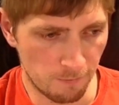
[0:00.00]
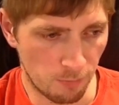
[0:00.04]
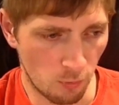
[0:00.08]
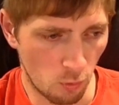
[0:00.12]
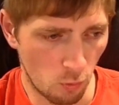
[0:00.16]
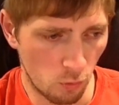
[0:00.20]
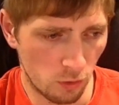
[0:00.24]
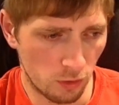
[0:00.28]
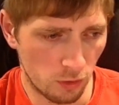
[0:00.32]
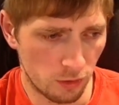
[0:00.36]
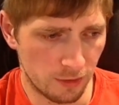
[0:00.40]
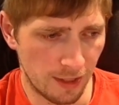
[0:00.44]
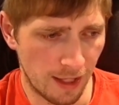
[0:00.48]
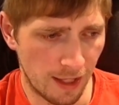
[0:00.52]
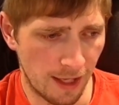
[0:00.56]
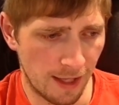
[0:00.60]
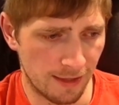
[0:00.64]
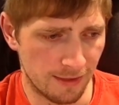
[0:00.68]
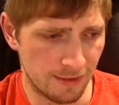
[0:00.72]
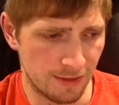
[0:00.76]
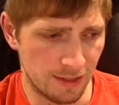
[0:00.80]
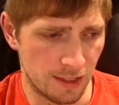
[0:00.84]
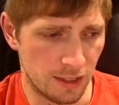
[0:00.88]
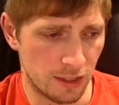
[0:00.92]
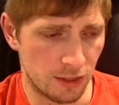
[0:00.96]
board
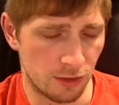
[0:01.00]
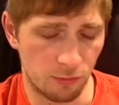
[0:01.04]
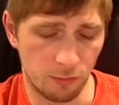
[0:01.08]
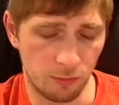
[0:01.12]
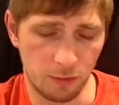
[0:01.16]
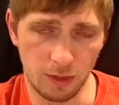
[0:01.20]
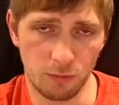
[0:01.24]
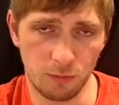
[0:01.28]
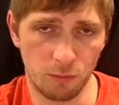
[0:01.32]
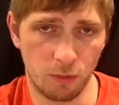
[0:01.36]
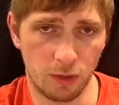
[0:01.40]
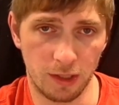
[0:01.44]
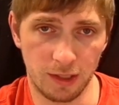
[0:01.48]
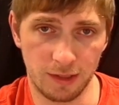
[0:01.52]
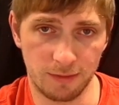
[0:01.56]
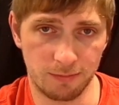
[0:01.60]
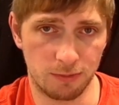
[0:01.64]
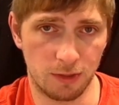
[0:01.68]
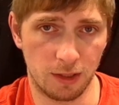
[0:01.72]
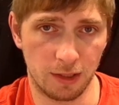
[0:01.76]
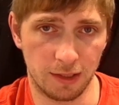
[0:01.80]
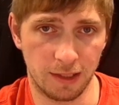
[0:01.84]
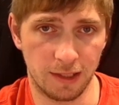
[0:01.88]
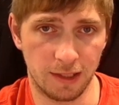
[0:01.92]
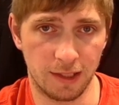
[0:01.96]
that the 3-in-1 is
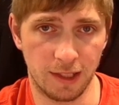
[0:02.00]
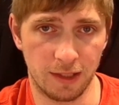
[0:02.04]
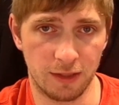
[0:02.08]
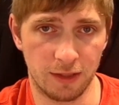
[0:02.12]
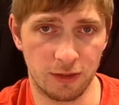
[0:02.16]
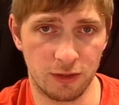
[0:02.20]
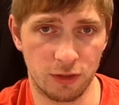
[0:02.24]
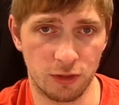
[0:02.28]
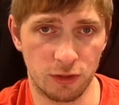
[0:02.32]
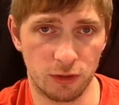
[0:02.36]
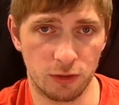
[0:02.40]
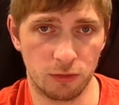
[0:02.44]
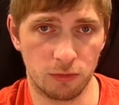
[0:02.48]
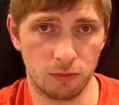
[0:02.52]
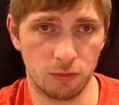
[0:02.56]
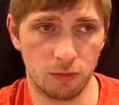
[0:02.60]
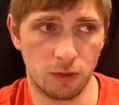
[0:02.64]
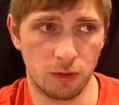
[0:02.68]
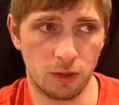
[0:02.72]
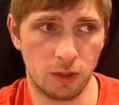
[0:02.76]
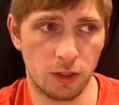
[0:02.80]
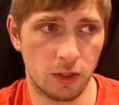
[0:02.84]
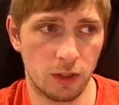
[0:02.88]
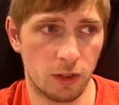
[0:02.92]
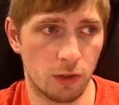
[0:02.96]
plugging into
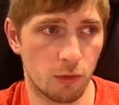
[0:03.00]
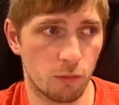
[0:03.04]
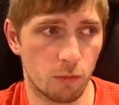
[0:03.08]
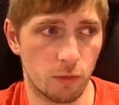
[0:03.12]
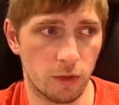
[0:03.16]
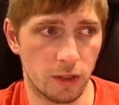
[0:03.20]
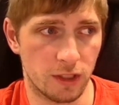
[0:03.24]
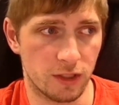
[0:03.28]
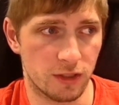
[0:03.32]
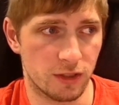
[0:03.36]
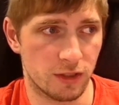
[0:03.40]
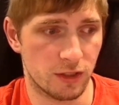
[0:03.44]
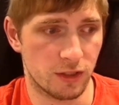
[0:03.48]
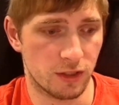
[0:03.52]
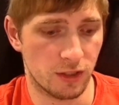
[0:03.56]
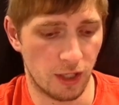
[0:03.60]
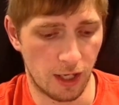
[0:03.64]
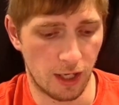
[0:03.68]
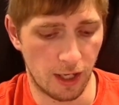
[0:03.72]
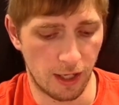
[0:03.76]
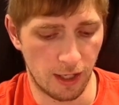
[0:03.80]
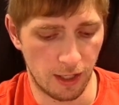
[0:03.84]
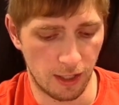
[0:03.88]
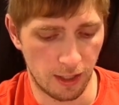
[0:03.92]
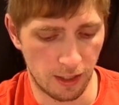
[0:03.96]
which
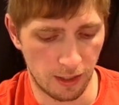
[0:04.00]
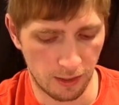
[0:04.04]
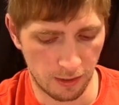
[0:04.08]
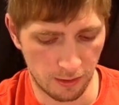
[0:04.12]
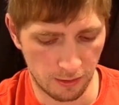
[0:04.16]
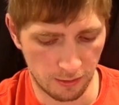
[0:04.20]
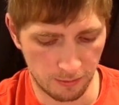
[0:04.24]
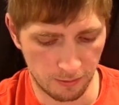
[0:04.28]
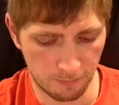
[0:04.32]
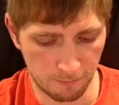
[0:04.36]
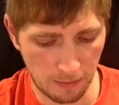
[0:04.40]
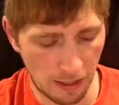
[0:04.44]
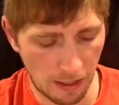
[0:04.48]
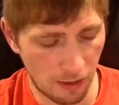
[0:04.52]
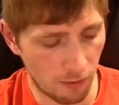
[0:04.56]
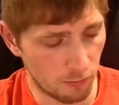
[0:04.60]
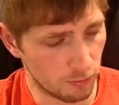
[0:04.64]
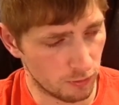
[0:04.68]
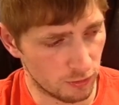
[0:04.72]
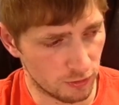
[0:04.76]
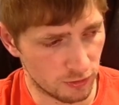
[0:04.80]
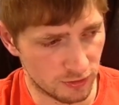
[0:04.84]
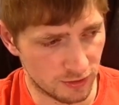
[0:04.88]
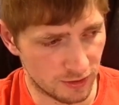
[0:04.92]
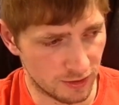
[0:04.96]
uh,
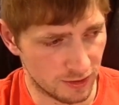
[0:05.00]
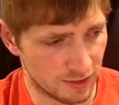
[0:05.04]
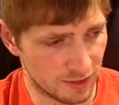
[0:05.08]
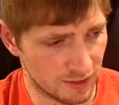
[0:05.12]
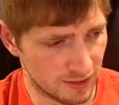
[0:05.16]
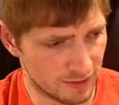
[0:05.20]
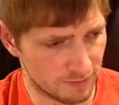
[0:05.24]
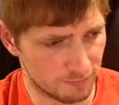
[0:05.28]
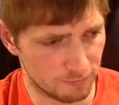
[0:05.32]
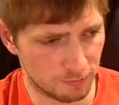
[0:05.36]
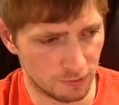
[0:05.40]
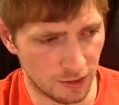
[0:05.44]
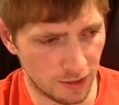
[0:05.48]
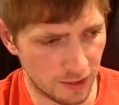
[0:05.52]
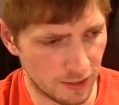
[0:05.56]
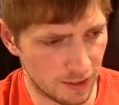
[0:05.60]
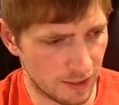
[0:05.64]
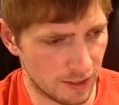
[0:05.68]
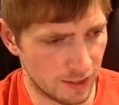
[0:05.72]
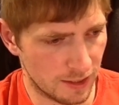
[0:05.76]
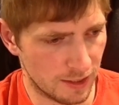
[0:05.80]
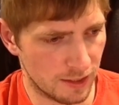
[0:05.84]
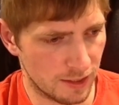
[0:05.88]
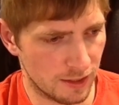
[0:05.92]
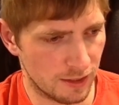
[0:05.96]
powers the
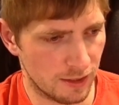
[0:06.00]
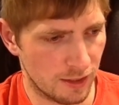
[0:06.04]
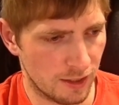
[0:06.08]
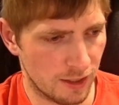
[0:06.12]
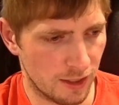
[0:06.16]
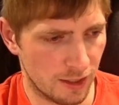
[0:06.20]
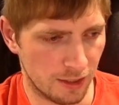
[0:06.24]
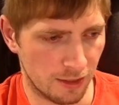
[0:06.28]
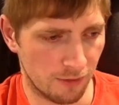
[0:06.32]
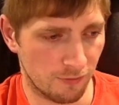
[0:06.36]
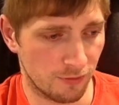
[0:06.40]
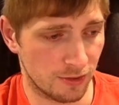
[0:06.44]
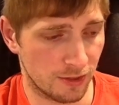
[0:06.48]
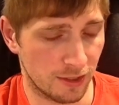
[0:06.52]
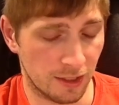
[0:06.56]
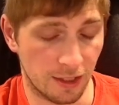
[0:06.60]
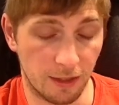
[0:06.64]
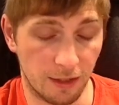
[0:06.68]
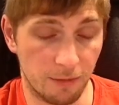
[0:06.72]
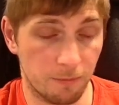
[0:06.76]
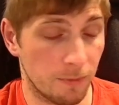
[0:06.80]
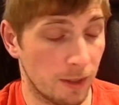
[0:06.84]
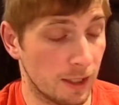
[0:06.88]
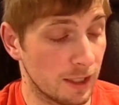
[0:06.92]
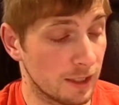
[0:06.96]
display and everything
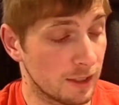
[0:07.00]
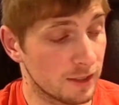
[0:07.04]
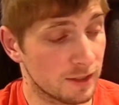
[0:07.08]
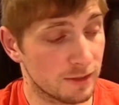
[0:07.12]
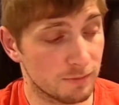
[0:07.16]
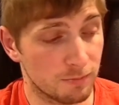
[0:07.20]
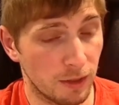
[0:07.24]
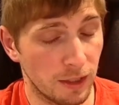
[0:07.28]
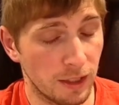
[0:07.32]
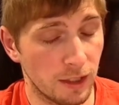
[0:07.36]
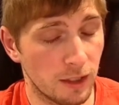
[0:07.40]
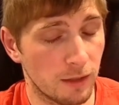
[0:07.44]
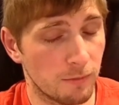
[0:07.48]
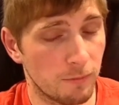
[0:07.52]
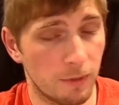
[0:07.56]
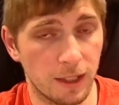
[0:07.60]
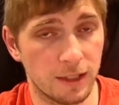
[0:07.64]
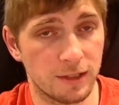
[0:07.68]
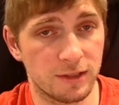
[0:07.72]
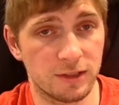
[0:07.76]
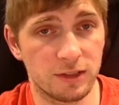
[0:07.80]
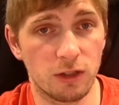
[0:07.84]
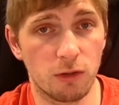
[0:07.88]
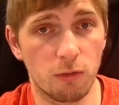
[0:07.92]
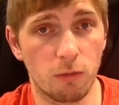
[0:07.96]
and my display on
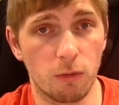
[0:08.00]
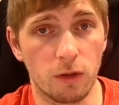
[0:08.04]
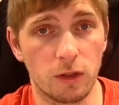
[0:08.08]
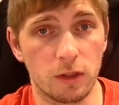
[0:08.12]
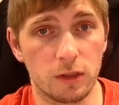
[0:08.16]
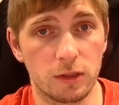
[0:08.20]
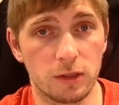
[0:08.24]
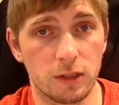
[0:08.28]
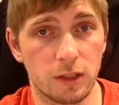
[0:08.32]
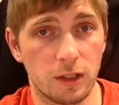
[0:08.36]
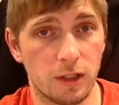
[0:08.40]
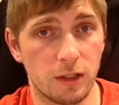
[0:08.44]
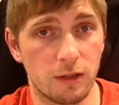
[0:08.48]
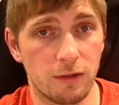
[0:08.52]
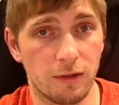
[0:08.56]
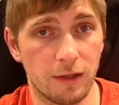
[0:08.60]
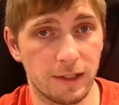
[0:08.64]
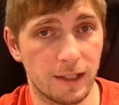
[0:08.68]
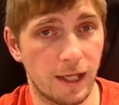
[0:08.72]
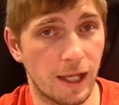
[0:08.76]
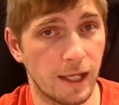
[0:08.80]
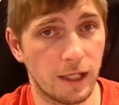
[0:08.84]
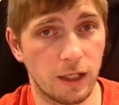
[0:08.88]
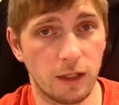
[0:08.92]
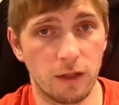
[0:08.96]
mine still worked
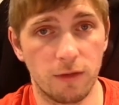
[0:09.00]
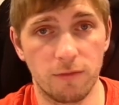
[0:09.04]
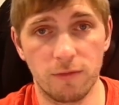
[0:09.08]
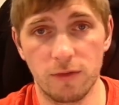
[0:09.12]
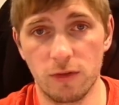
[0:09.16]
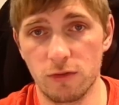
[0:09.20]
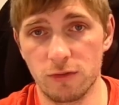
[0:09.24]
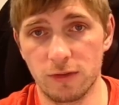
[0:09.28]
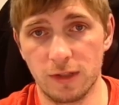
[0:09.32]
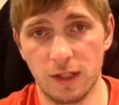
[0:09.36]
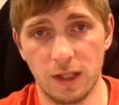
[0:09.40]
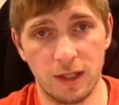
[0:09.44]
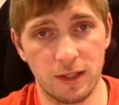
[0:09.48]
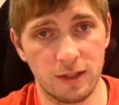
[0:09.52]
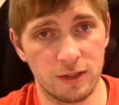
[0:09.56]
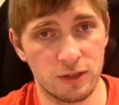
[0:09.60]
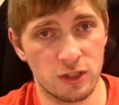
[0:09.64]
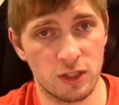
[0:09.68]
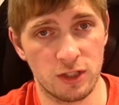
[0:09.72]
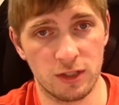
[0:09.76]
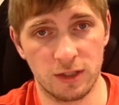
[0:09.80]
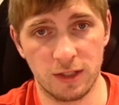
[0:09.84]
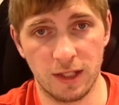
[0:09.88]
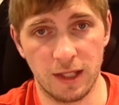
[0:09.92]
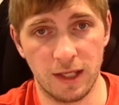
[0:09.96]
like I could have used it as
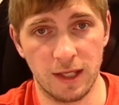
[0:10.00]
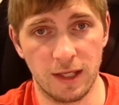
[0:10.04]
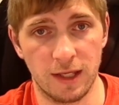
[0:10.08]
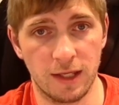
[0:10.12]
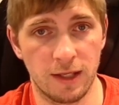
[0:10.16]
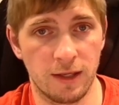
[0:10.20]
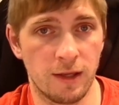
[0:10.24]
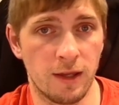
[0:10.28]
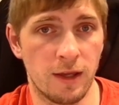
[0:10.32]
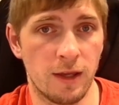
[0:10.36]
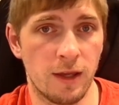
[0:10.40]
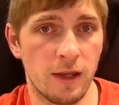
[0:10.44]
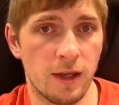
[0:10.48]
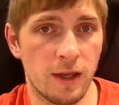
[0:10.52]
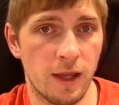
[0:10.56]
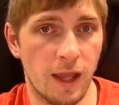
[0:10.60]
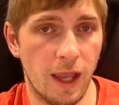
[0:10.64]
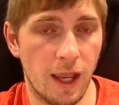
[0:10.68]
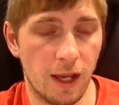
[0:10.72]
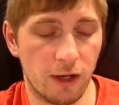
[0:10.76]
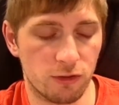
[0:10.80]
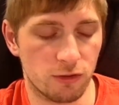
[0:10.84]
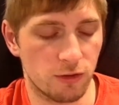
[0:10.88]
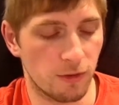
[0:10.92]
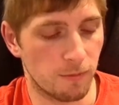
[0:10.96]
just a
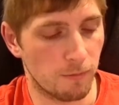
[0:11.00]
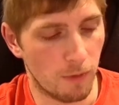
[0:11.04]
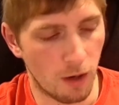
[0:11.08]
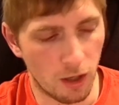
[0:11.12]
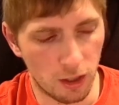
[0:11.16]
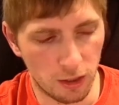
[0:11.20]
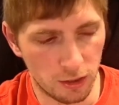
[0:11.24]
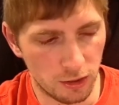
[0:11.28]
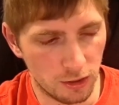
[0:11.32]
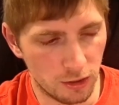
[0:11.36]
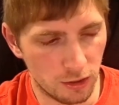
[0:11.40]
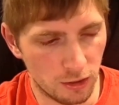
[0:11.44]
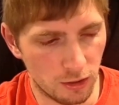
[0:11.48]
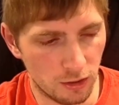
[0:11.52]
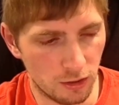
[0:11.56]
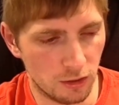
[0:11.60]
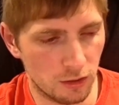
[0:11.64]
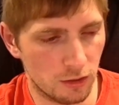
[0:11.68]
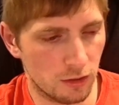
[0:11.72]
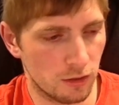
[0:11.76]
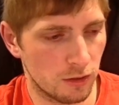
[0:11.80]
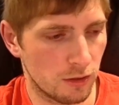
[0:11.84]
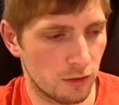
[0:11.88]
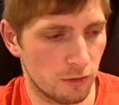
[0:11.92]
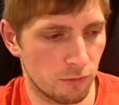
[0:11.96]
extra
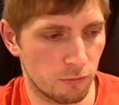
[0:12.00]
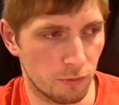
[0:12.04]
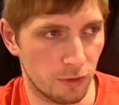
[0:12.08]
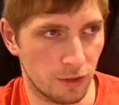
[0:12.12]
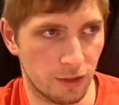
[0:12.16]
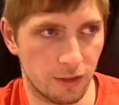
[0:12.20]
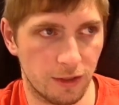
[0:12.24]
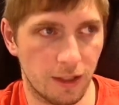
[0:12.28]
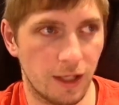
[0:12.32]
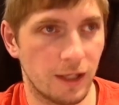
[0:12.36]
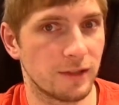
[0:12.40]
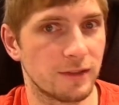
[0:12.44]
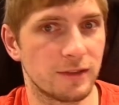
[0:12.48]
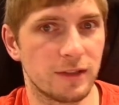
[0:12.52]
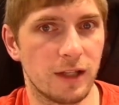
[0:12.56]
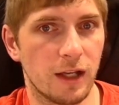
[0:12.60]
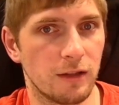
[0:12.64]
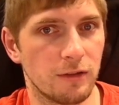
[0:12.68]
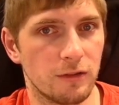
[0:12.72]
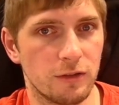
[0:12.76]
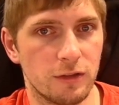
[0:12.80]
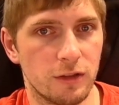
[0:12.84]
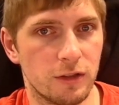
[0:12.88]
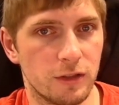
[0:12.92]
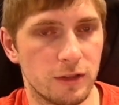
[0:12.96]
monitor with nice
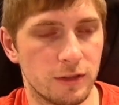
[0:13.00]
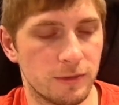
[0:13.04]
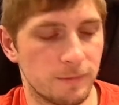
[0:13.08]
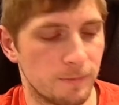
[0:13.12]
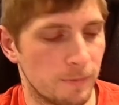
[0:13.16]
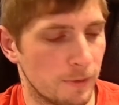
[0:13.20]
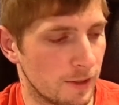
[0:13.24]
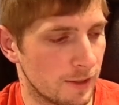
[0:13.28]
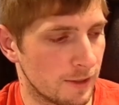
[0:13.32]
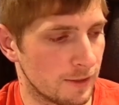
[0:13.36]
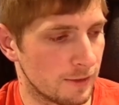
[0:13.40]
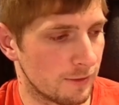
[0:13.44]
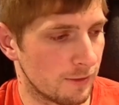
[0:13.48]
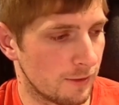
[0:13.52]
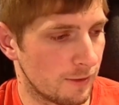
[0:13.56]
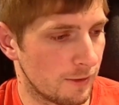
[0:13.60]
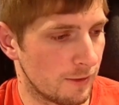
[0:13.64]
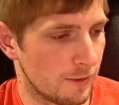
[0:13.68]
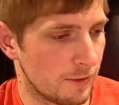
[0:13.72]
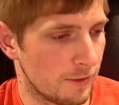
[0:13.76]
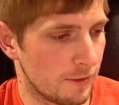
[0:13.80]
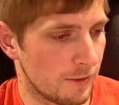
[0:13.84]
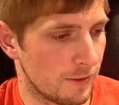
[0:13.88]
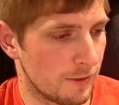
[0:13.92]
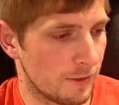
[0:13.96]
colors but
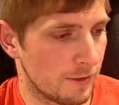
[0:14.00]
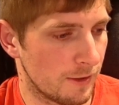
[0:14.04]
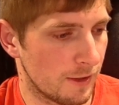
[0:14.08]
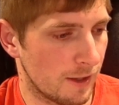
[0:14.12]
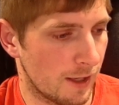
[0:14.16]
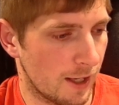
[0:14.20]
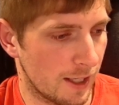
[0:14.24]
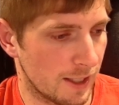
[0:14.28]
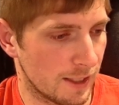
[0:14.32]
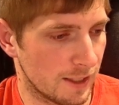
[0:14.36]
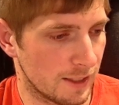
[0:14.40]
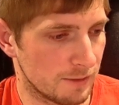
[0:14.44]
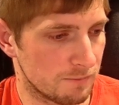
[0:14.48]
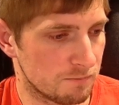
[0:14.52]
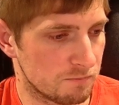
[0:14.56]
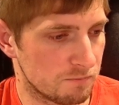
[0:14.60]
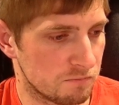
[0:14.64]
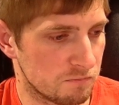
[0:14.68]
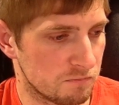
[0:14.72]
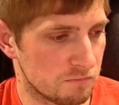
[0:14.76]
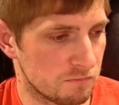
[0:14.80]
I